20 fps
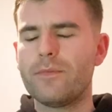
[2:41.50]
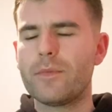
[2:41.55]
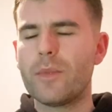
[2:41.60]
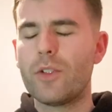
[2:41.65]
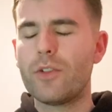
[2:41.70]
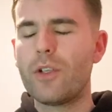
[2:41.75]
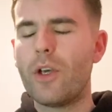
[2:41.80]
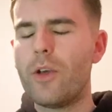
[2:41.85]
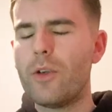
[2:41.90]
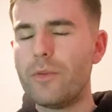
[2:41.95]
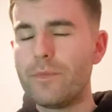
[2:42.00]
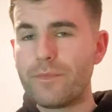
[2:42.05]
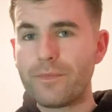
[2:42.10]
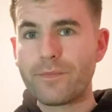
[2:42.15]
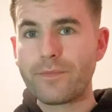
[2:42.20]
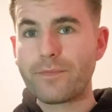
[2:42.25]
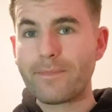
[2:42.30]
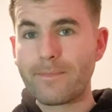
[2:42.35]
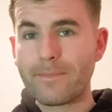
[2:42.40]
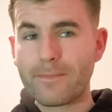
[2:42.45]
So
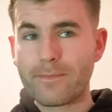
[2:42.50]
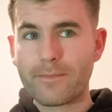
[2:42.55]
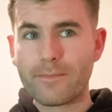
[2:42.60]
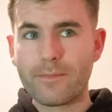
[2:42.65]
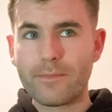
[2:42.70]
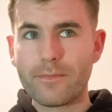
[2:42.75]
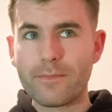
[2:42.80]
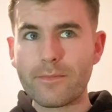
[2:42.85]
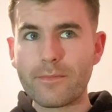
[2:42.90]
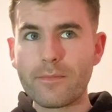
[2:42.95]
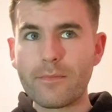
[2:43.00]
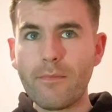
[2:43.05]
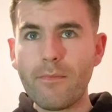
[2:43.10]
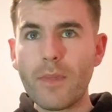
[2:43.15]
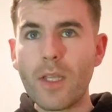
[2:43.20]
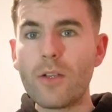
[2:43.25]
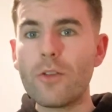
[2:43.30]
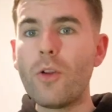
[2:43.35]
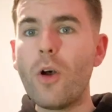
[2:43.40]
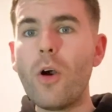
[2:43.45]

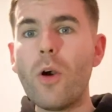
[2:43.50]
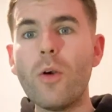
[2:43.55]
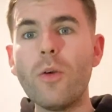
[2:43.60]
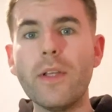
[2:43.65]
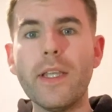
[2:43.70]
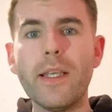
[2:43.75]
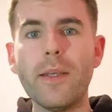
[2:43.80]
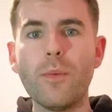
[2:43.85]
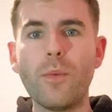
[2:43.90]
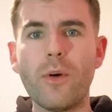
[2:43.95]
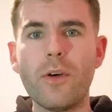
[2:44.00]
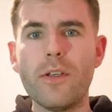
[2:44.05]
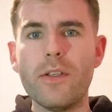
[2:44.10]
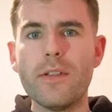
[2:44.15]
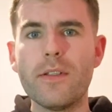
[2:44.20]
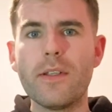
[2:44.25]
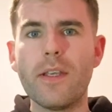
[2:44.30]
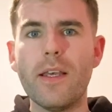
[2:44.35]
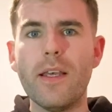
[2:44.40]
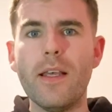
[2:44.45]
not only
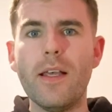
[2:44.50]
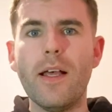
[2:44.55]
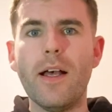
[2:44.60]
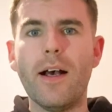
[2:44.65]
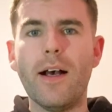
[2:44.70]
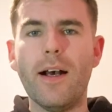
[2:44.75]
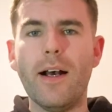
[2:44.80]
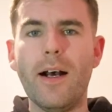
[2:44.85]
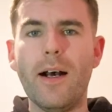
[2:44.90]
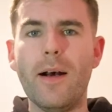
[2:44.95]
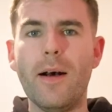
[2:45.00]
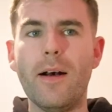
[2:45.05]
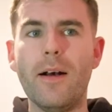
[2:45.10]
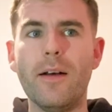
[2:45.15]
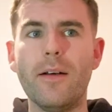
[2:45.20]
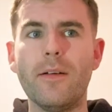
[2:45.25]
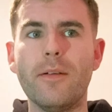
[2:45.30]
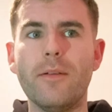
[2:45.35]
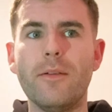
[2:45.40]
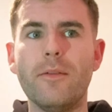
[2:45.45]
was, uh,
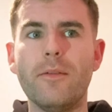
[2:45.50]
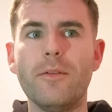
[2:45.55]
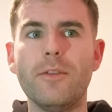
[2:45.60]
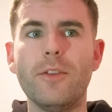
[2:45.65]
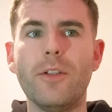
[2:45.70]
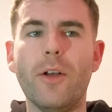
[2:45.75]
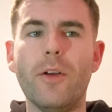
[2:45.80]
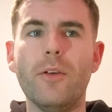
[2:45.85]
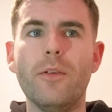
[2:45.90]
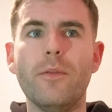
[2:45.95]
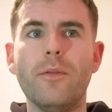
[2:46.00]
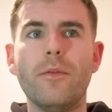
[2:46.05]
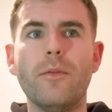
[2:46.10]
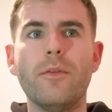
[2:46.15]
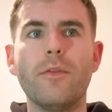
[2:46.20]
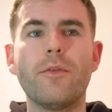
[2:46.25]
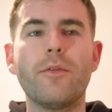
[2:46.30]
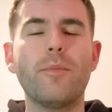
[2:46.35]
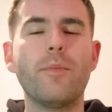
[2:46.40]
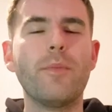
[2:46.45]
you know,
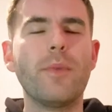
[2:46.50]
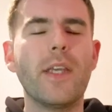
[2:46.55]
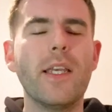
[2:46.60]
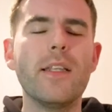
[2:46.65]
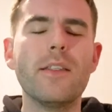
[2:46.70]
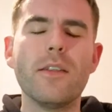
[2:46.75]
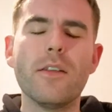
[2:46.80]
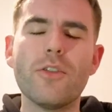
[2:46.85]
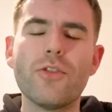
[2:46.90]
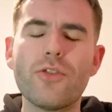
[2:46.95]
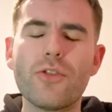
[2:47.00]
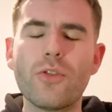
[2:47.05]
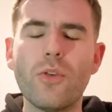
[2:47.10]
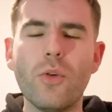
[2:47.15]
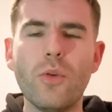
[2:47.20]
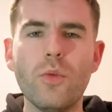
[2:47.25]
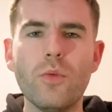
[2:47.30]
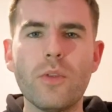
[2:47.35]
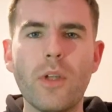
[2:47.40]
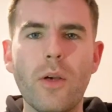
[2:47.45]
kids at
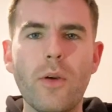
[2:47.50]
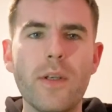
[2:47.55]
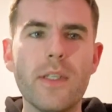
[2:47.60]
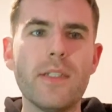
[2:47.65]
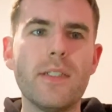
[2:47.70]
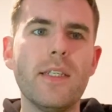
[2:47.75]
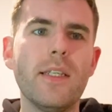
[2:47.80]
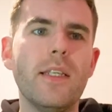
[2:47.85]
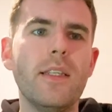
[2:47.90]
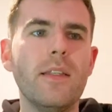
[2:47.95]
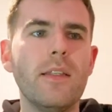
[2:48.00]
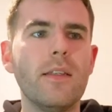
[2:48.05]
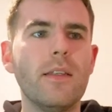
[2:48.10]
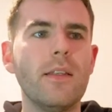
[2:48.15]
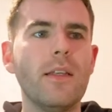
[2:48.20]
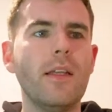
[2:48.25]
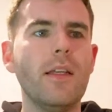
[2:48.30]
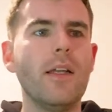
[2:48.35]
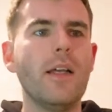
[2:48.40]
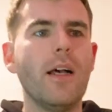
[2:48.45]
school noticing,
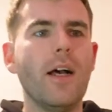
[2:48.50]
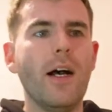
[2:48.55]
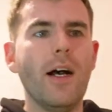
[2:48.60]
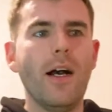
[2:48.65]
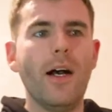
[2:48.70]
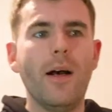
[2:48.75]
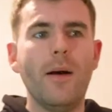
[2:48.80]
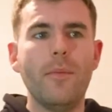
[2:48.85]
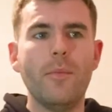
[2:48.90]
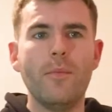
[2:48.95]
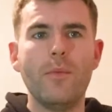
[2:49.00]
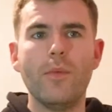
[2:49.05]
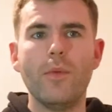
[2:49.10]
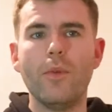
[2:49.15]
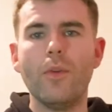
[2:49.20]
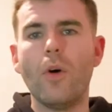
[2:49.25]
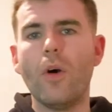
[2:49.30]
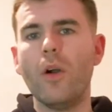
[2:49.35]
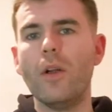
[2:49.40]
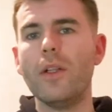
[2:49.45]
um,
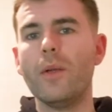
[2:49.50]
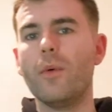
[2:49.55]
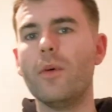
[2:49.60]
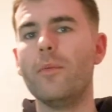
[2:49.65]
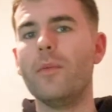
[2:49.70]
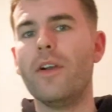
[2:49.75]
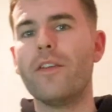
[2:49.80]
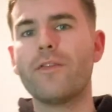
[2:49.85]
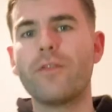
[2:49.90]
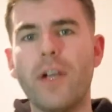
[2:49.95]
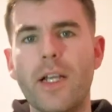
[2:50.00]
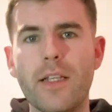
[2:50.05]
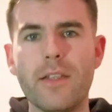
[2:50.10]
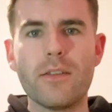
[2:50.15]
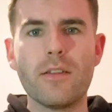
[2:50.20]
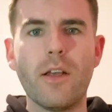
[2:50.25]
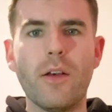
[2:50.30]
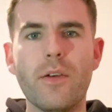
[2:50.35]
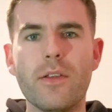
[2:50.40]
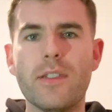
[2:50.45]
not only were my friends
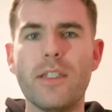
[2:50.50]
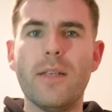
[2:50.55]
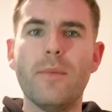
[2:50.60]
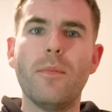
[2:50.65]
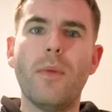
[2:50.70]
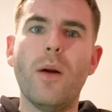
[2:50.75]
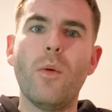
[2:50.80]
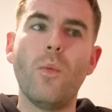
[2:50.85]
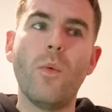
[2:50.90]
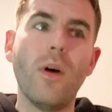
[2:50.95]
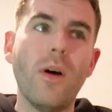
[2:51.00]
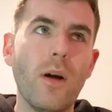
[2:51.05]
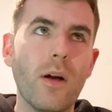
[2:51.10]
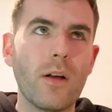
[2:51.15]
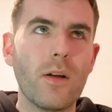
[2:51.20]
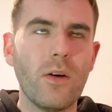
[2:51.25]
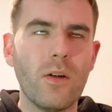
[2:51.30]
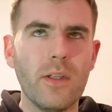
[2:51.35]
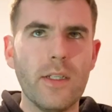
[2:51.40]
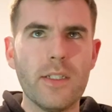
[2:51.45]
noticing, my work
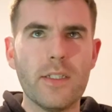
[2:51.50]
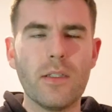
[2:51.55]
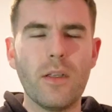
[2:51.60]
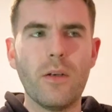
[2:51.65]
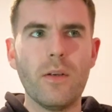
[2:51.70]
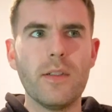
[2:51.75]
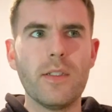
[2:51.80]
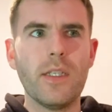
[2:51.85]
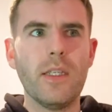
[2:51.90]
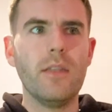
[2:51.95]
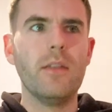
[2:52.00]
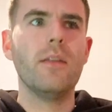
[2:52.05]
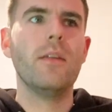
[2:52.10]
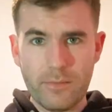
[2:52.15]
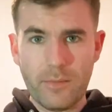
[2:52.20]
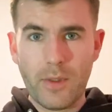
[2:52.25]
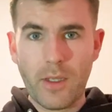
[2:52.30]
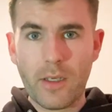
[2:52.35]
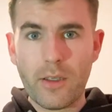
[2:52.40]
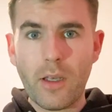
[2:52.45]
colleagues noticing,
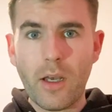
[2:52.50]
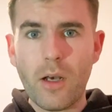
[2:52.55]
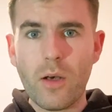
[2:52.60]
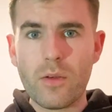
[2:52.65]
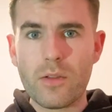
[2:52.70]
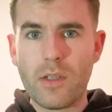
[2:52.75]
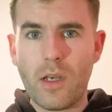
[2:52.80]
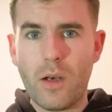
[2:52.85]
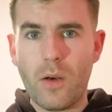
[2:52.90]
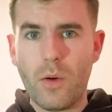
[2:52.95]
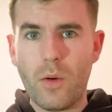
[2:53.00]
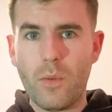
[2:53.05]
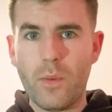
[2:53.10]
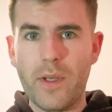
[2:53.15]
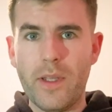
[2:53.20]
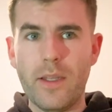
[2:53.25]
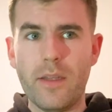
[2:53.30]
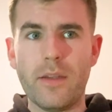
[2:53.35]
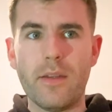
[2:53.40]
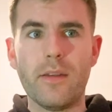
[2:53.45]
the girls that I were
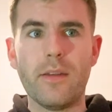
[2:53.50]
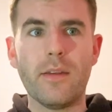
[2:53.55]
with